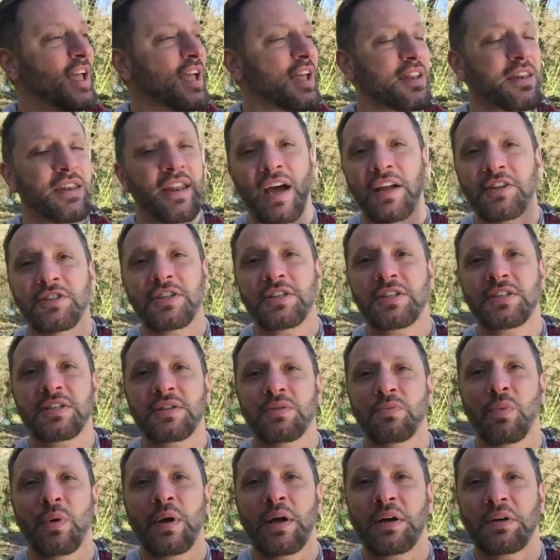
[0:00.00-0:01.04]
not just
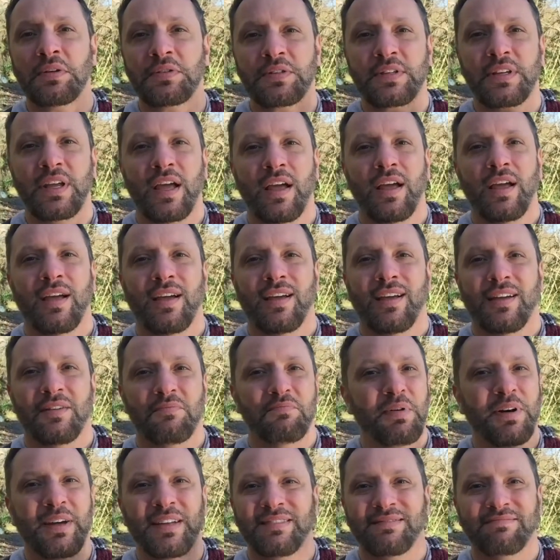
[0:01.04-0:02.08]
in Wales,
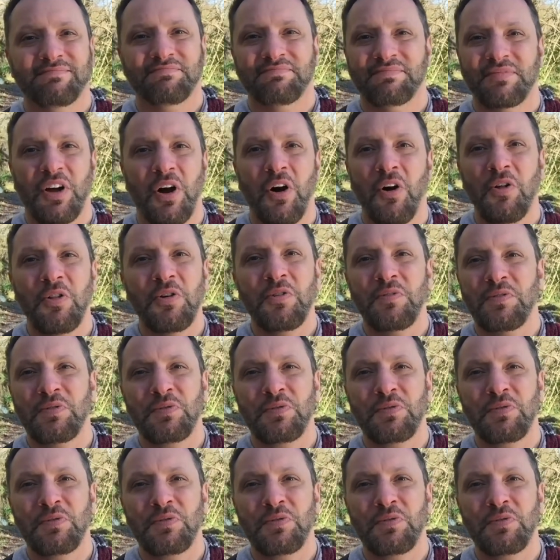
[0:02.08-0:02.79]
all over the